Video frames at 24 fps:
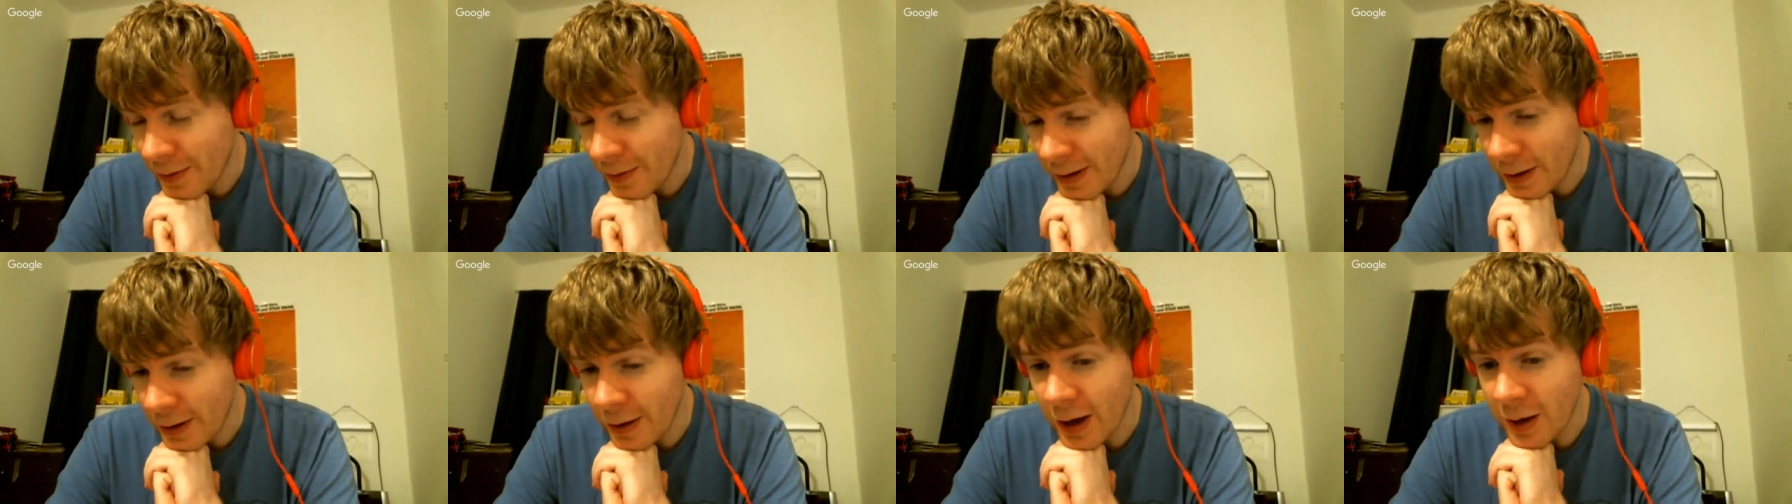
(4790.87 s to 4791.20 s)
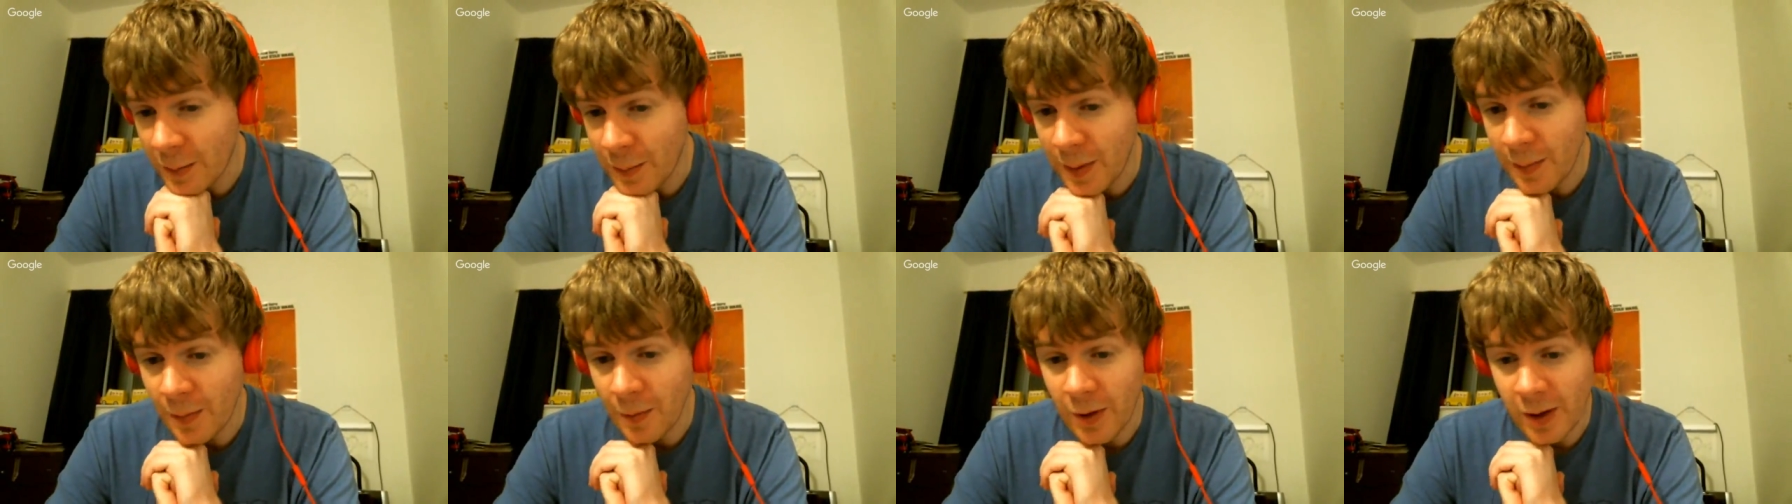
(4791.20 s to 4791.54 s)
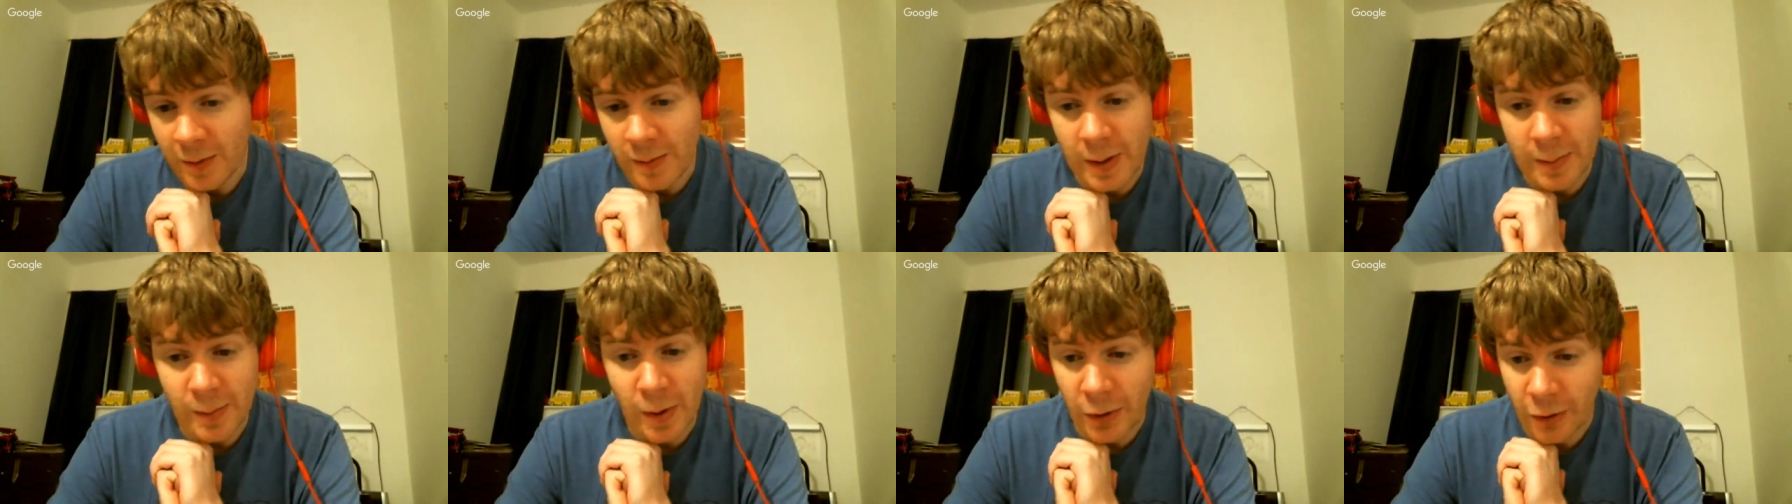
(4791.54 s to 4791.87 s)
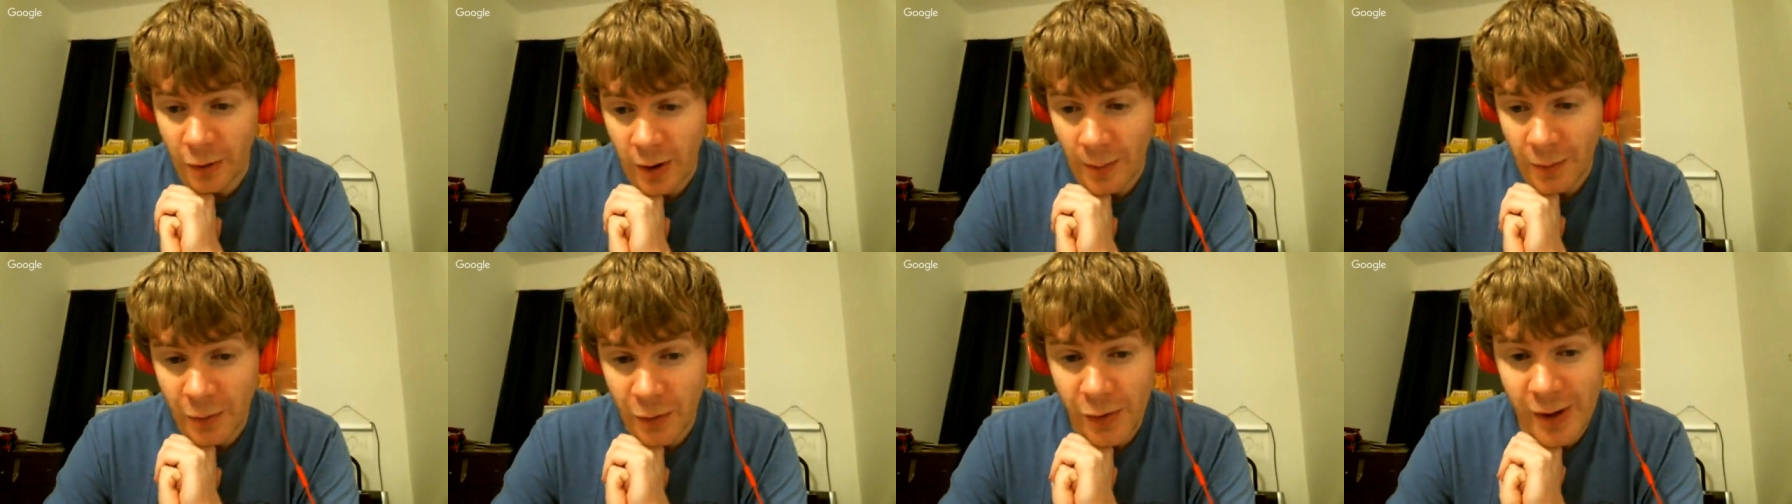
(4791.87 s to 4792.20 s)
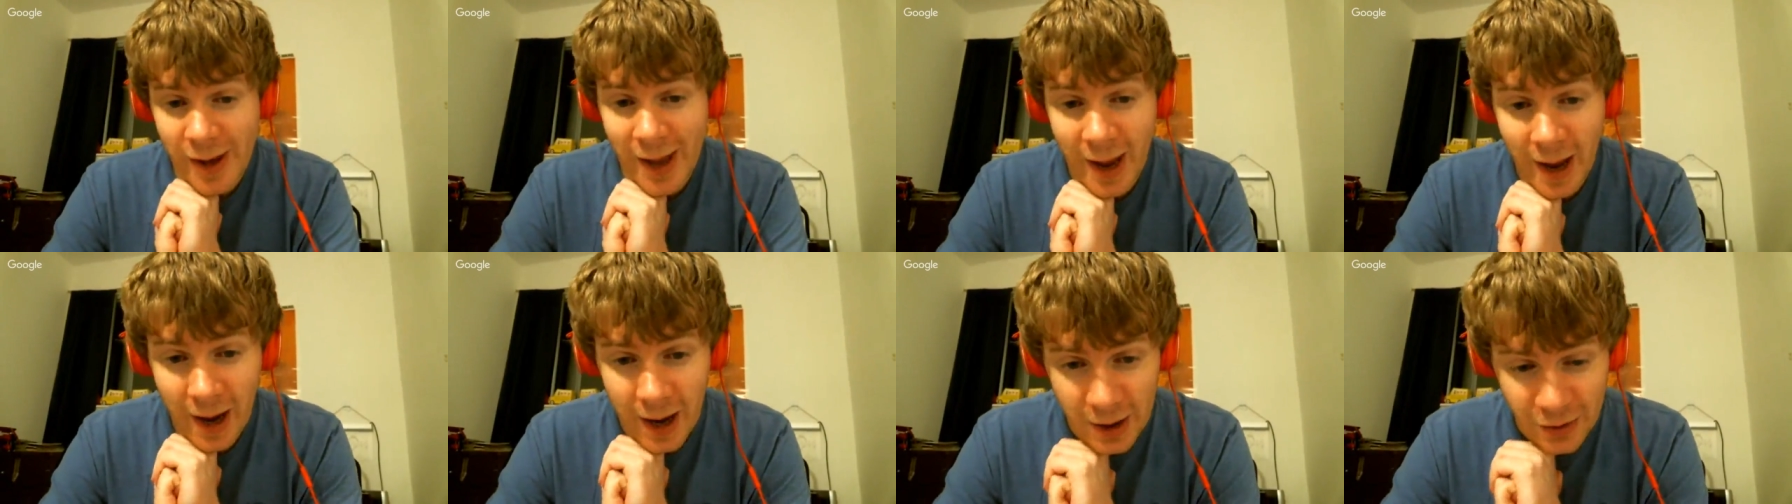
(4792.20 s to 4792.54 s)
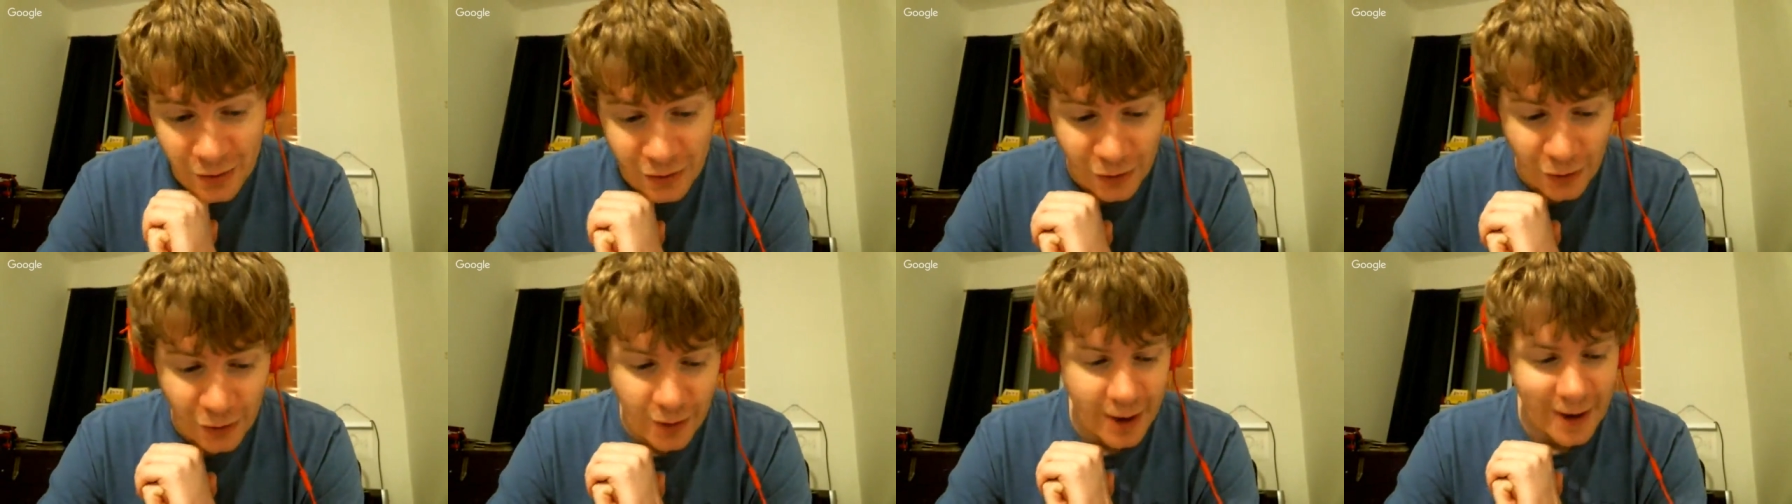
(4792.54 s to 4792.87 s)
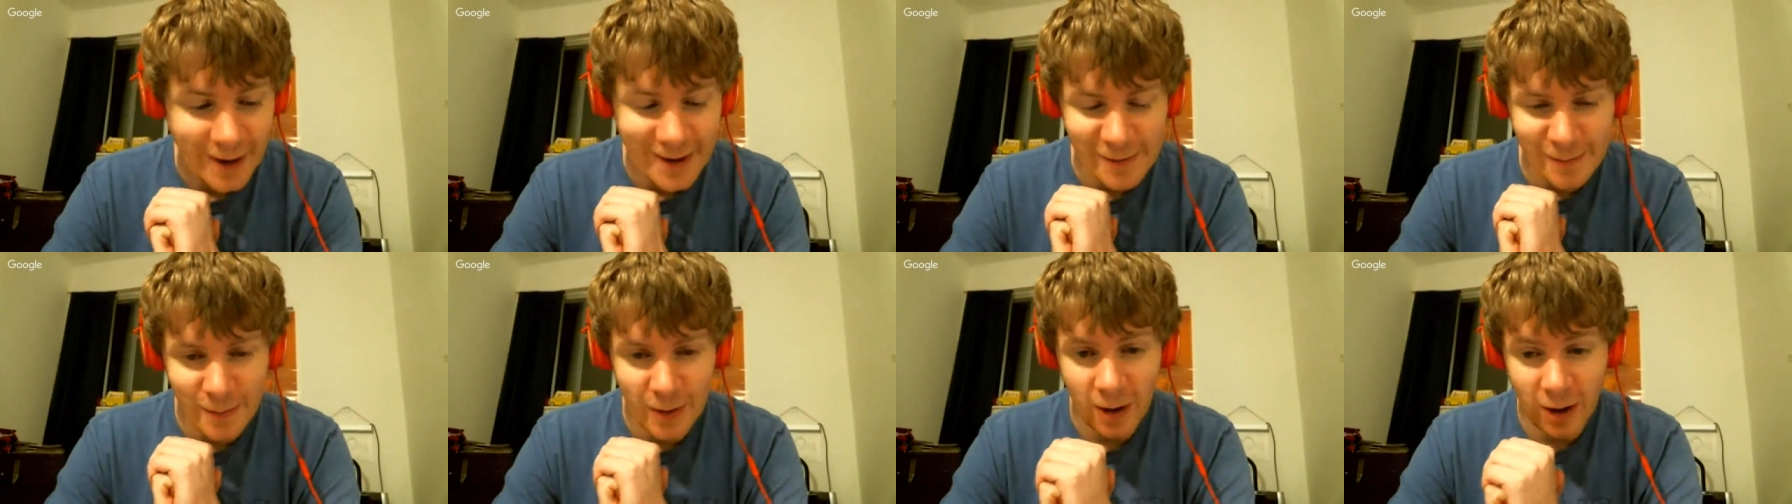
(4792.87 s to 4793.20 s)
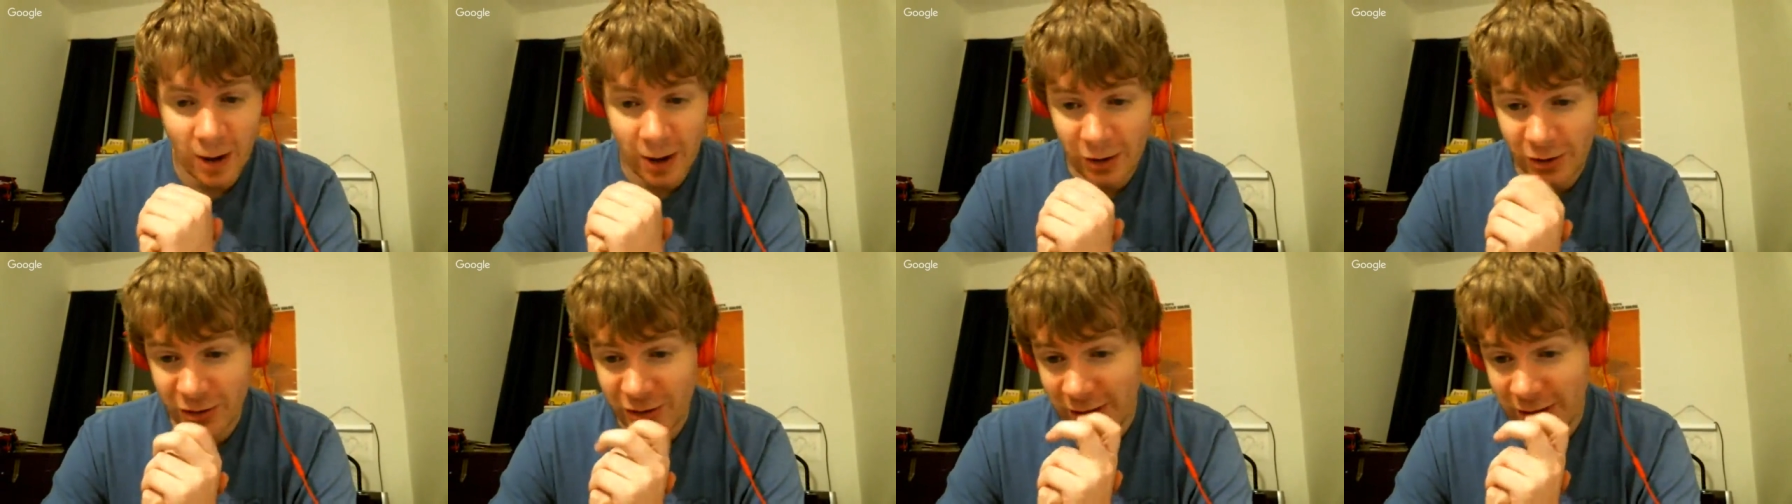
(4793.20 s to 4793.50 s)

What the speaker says: Like a lot of people, like my mother, absolutely hates Craig as Bond.